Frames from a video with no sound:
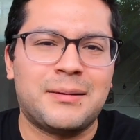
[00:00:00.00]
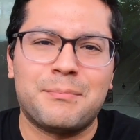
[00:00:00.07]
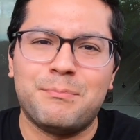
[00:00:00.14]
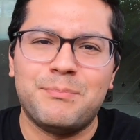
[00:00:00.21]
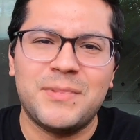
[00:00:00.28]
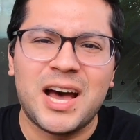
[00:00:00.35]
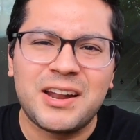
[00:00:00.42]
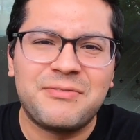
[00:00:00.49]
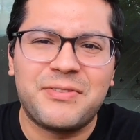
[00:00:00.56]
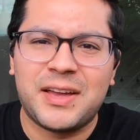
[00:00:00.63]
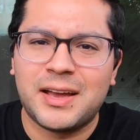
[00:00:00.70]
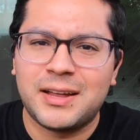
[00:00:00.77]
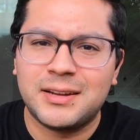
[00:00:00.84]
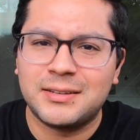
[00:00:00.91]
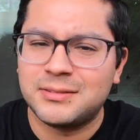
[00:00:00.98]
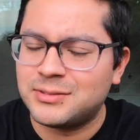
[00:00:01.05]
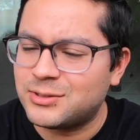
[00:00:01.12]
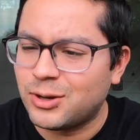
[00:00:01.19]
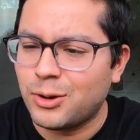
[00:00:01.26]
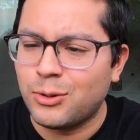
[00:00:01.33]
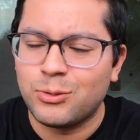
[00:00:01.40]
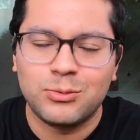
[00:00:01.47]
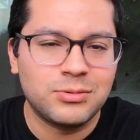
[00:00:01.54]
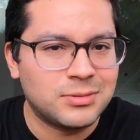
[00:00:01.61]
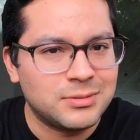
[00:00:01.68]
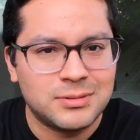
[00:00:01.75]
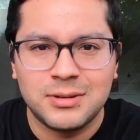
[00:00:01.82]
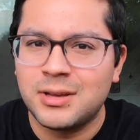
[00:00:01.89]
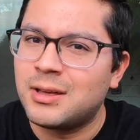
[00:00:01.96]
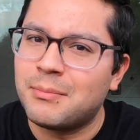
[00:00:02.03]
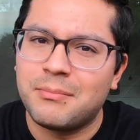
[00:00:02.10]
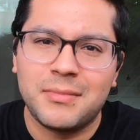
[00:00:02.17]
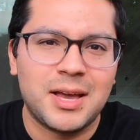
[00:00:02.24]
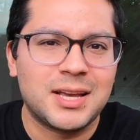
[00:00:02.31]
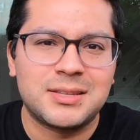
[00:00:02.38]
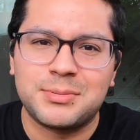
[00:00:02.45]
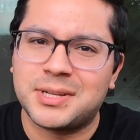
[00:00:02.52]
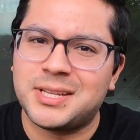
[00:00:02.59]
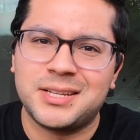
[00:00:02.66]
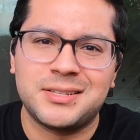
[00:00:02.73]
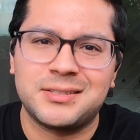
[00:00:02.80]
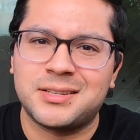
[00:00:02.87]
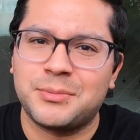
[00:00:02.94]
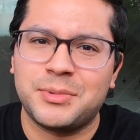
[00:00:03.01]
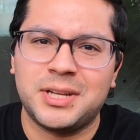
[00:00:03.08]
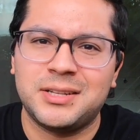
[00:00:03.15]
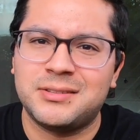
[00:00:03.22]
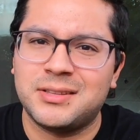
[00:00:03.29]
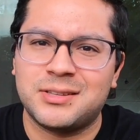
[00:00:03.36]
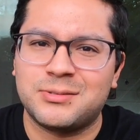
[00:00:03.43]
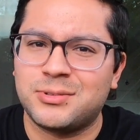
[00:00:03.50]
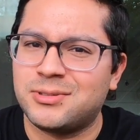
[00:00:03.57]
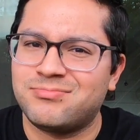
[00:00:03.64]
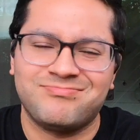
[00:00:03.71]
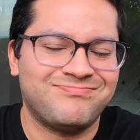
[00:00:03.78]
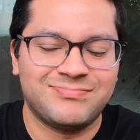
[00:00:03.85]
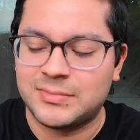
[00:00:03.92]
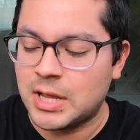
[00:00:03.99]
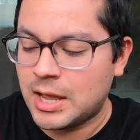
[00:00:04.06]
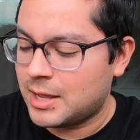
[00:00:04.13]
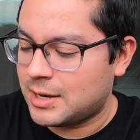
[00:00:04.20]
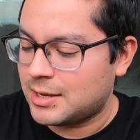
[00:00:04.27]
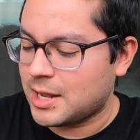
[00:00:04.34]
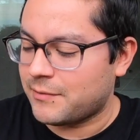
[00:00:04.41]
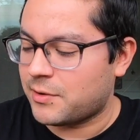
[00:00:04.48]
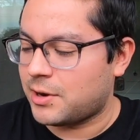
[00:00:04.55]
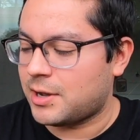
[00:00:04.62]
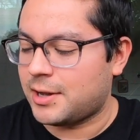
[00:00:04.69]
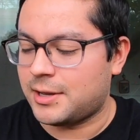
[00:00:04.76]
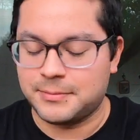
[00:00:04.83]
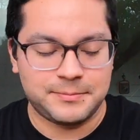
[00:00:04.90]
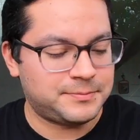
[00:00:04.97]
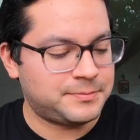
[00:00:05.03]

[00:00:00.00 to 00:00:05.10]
Not a fan, so expectations coming into this one, not very high.